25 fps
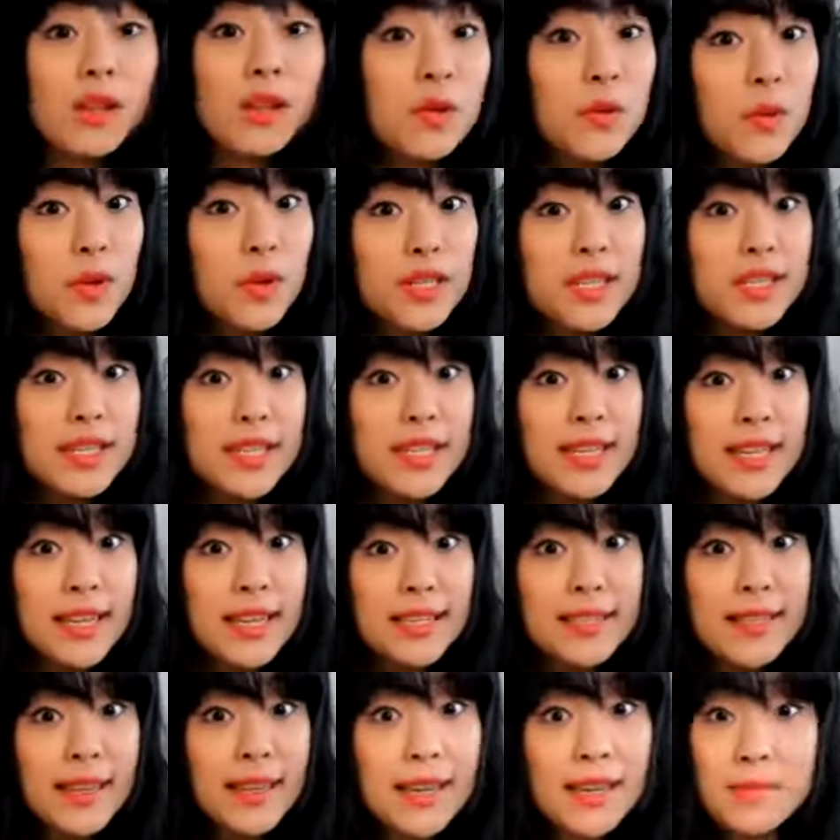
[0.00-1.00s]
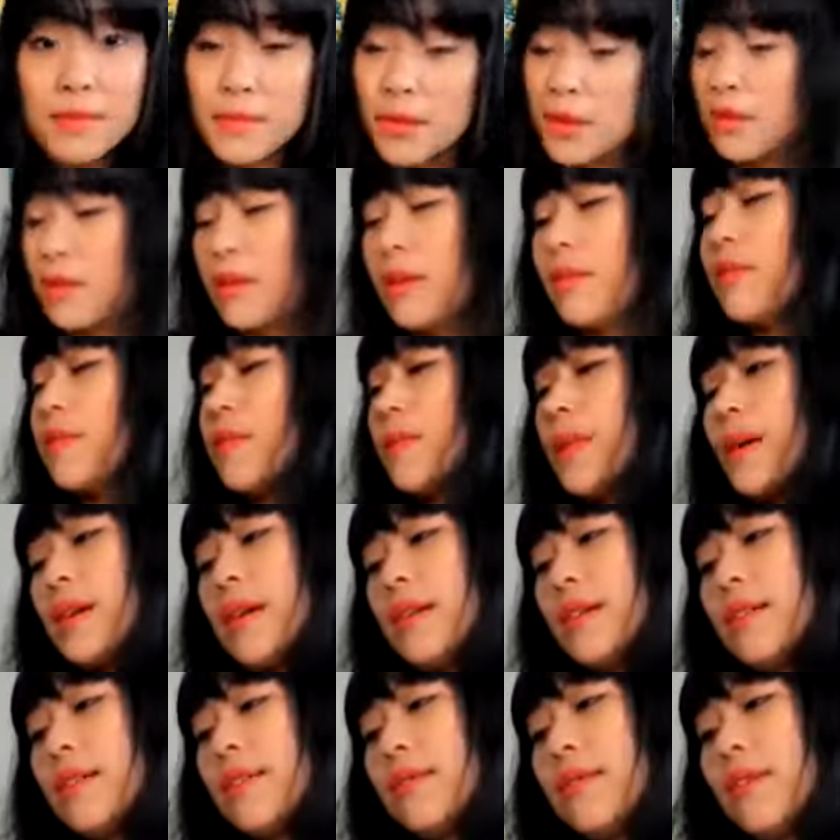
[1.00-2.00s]
What's the next animal,
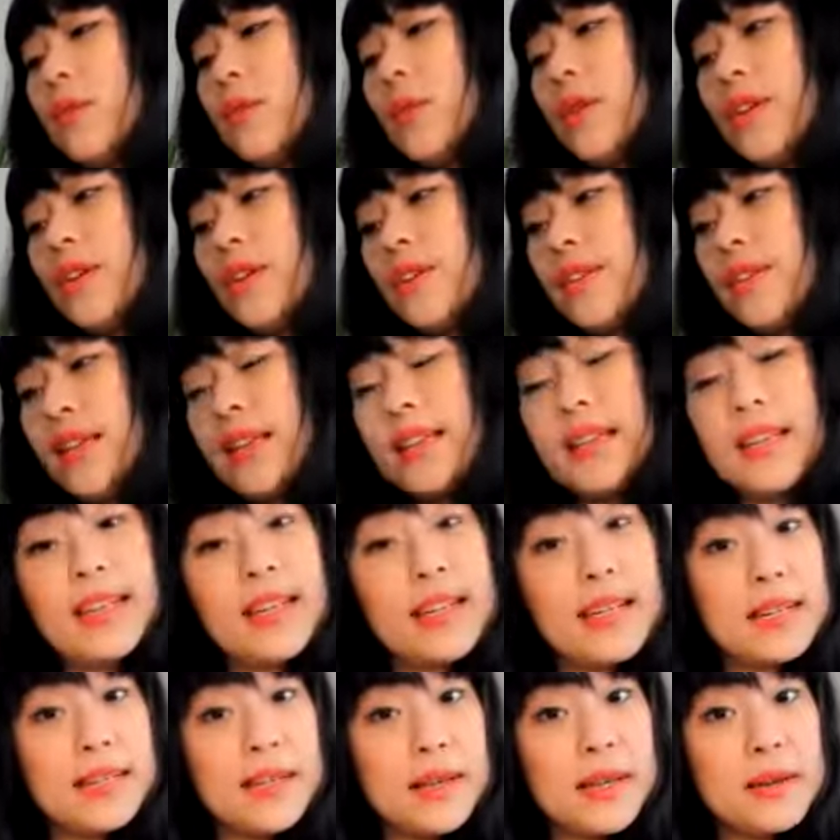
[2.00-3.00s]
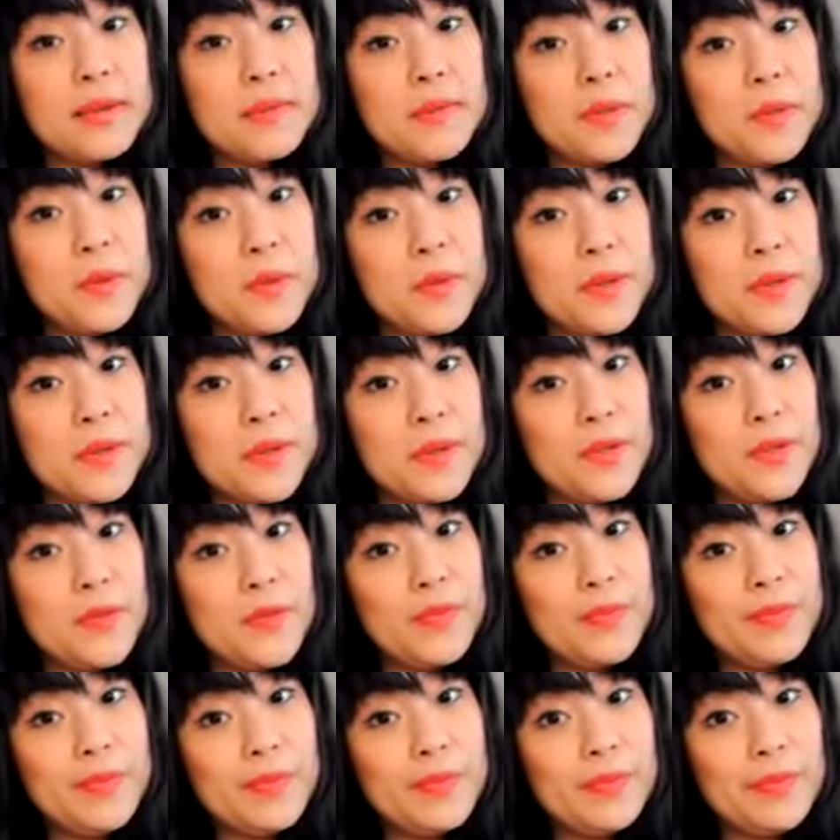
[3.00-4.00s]
everybody? What do you think the next animal is?
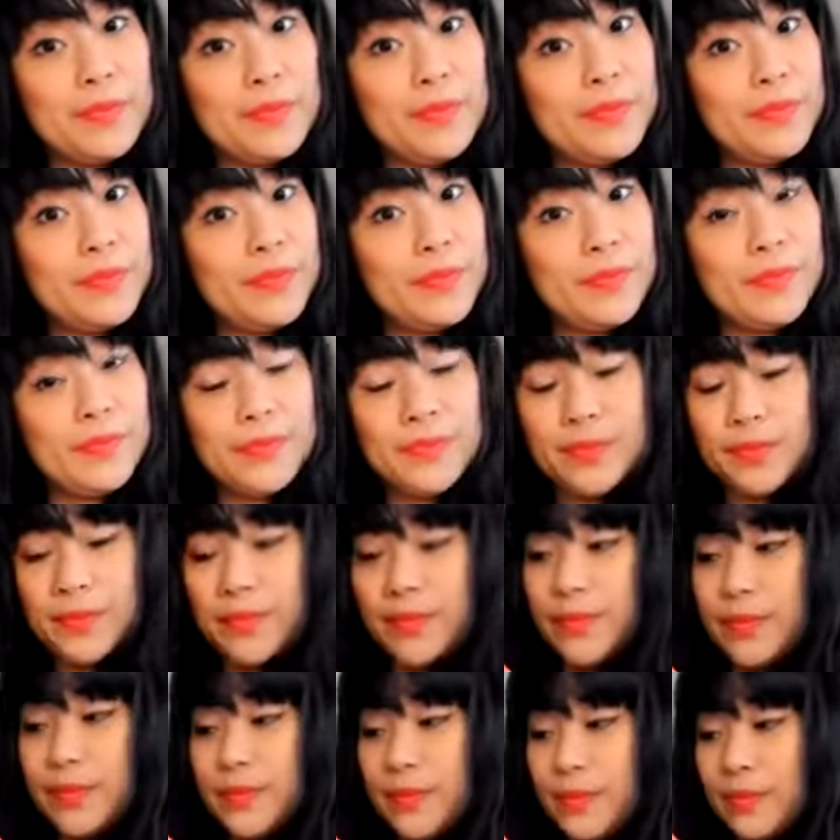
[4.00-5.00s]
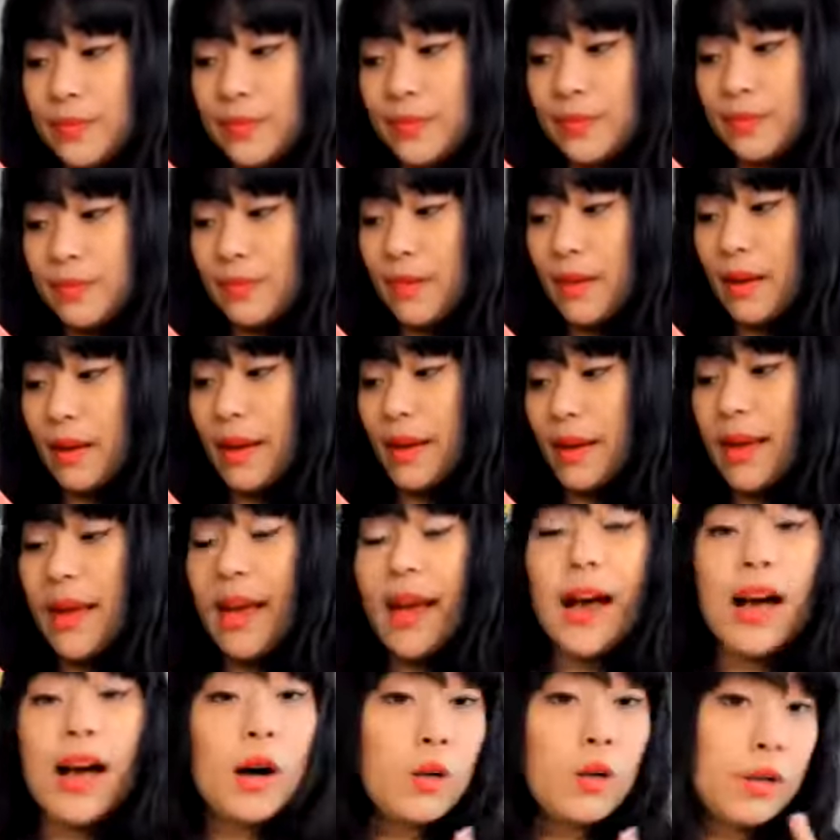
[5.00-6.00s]
Hmm.
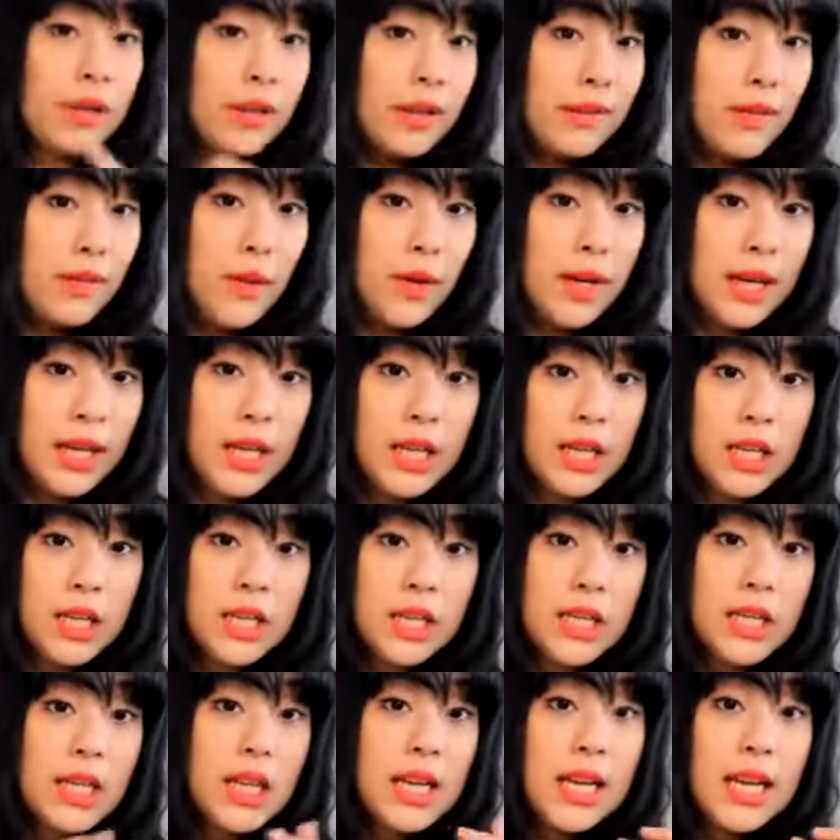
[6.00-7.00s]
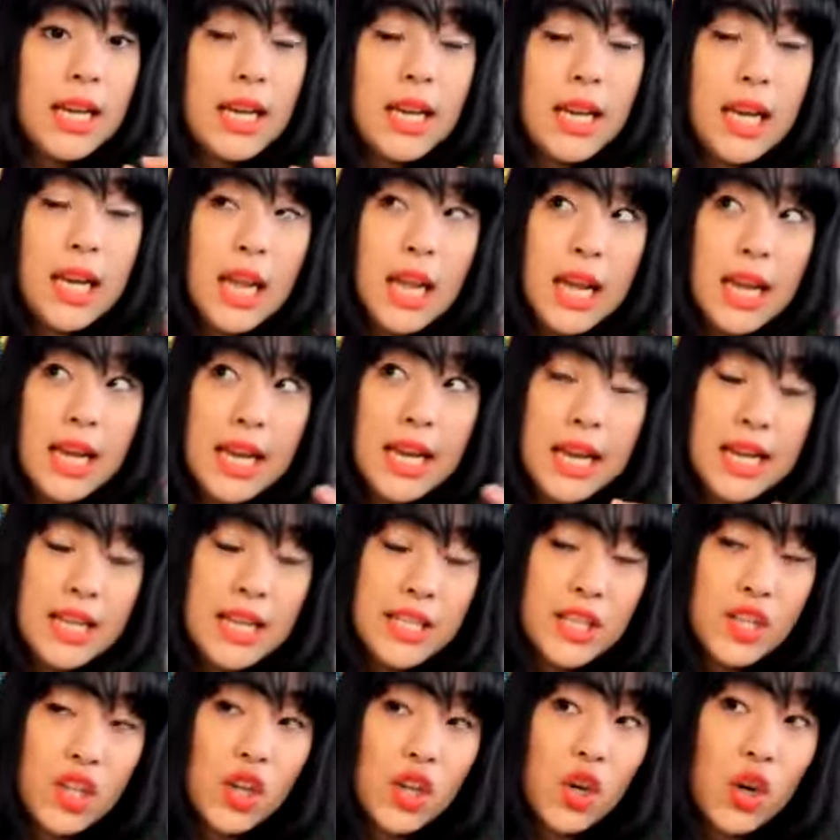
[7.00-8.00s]
I'll give you a hint.
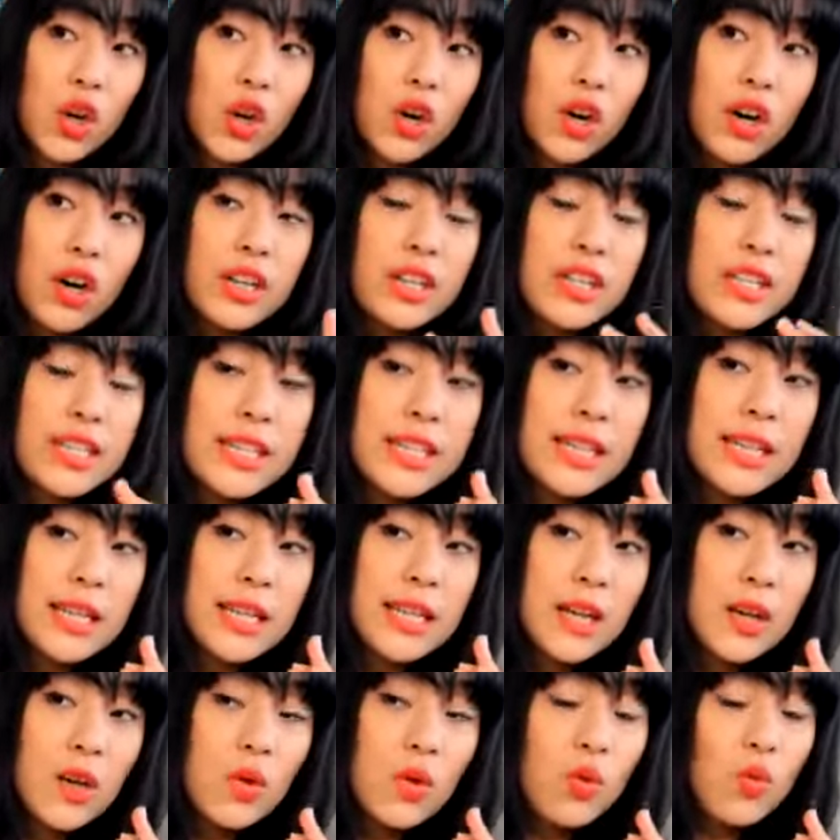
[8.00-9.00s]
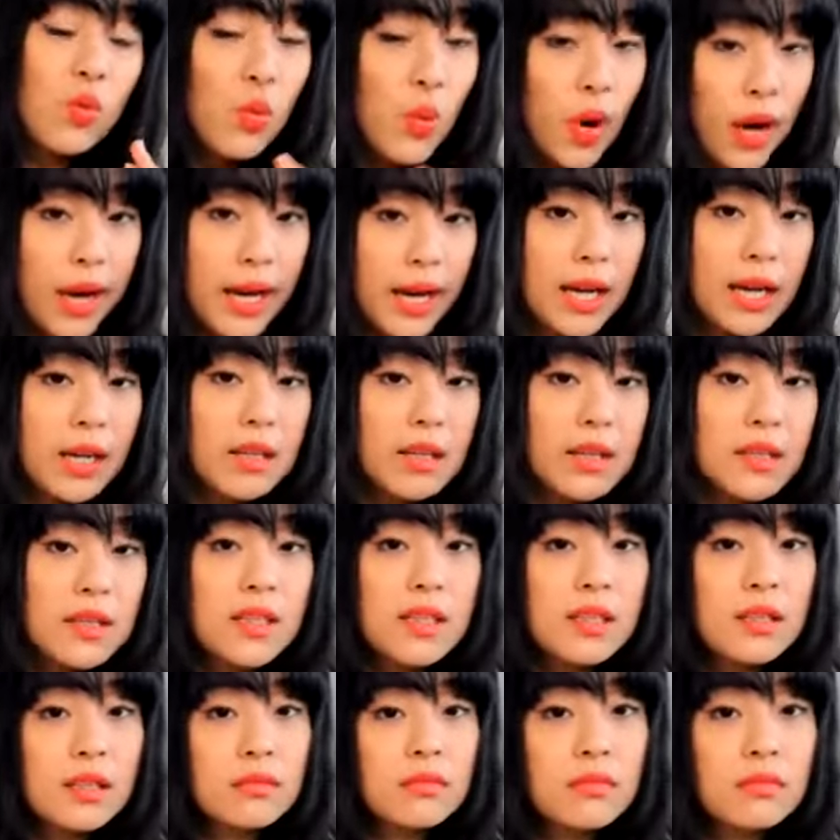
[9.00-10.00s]
It's got
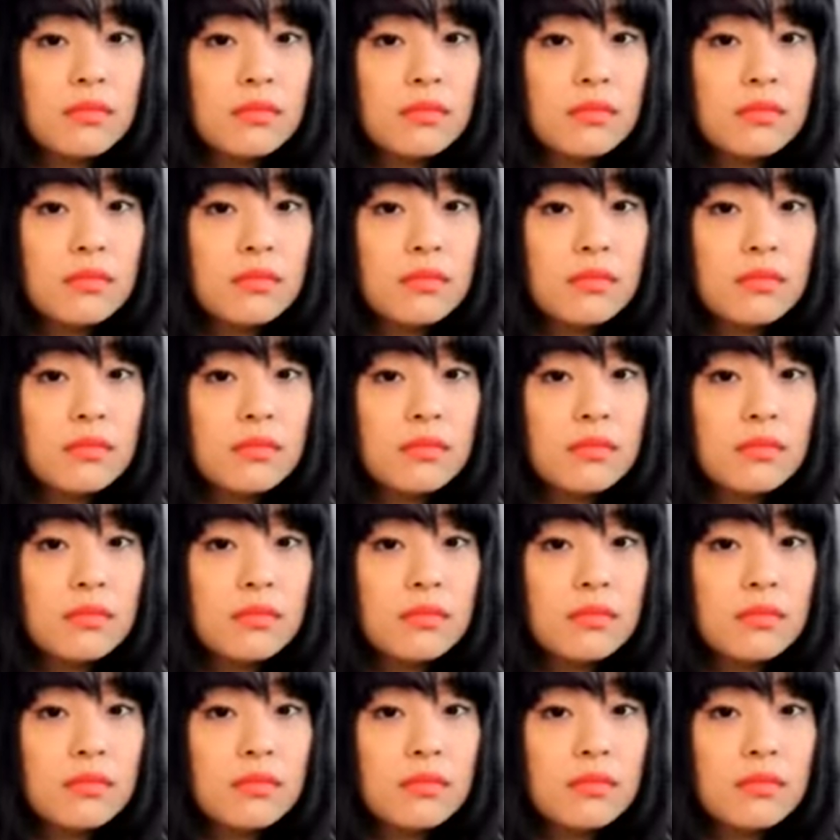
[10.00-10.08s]
wings.